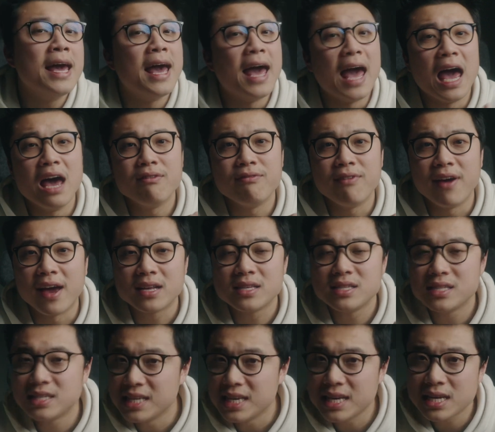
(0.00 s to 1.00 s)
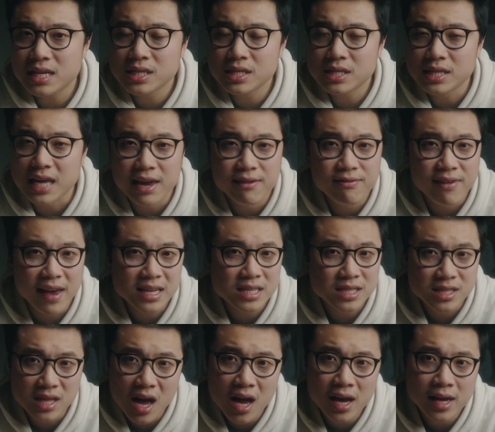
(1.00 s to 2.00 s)
FX6,
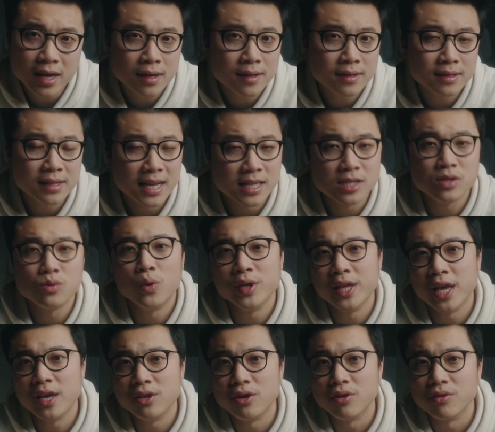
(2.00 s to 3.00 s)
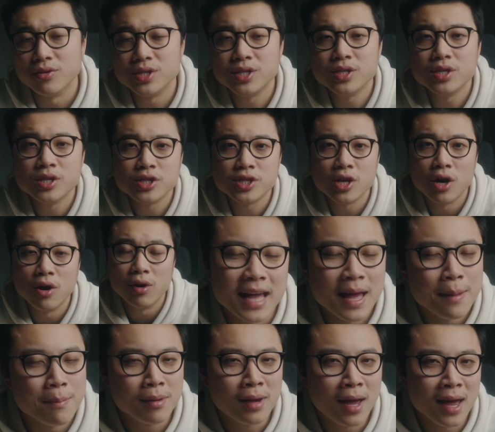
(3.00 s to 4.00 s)
FX9, that's what they use. So
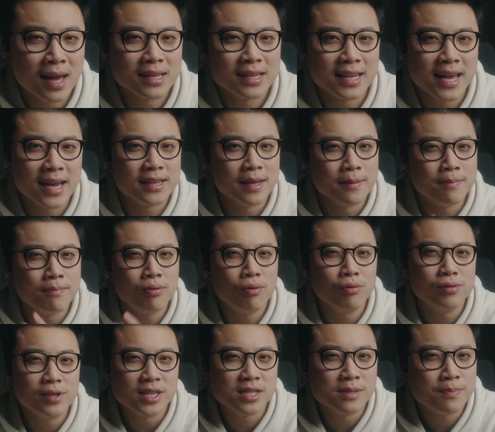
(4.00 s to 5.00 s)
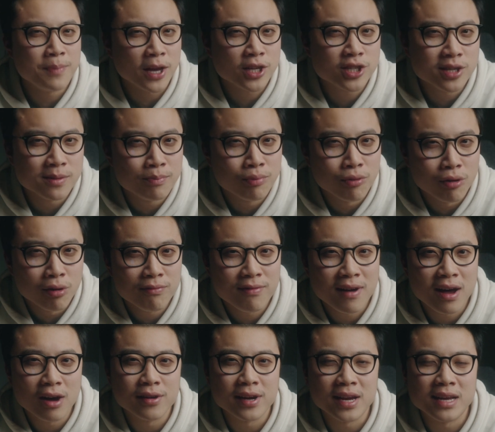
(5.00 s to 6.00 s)
I'm glad that they put this picture
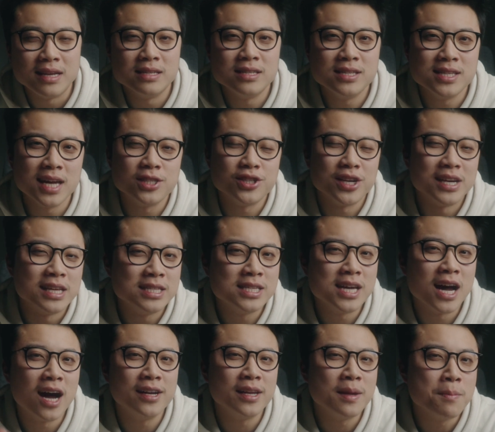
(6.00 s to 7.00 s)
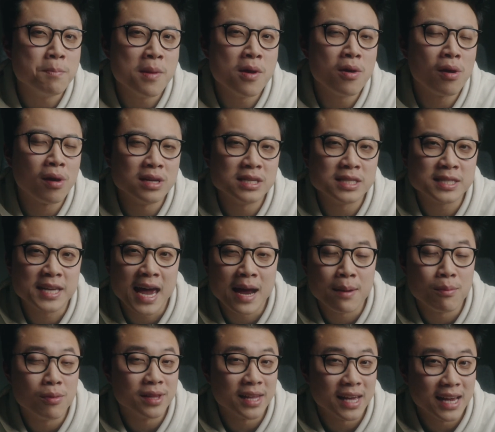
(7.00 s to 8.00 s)
profile in such a tiny mirrorless
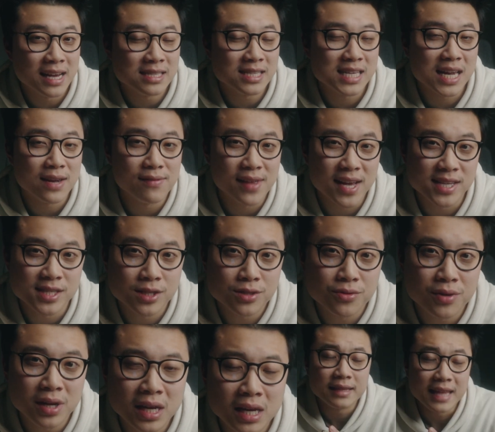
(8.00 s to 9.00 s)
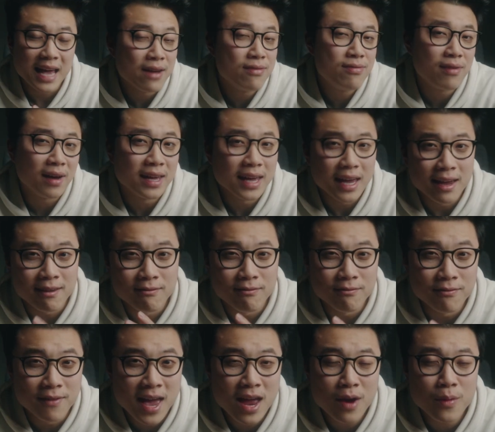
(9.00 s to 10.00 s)
camera, the A7S III. Definitely a
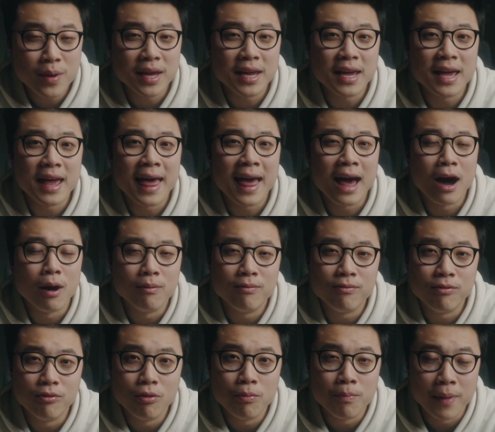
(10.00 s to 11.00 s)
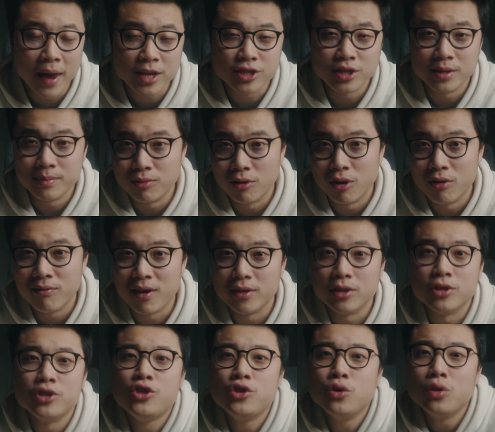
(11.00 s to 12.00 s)
very helpful picture profile
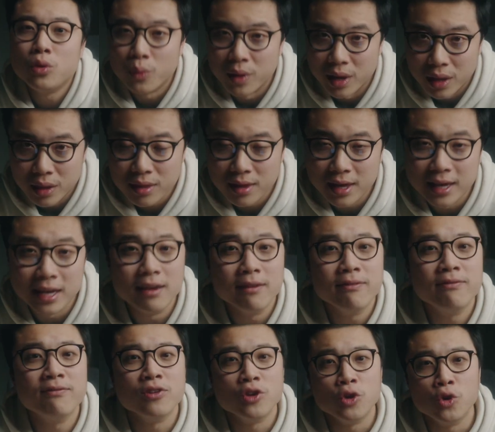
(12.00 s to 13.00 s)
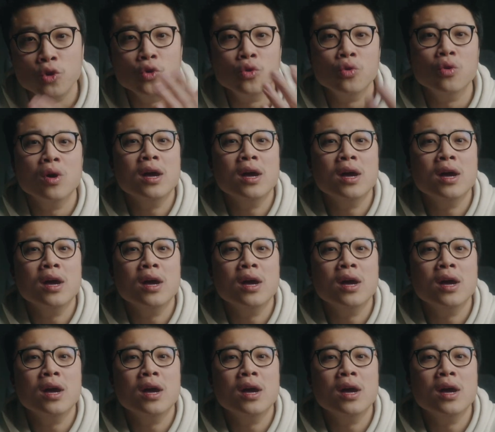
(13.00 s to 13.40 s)
to shoot with if you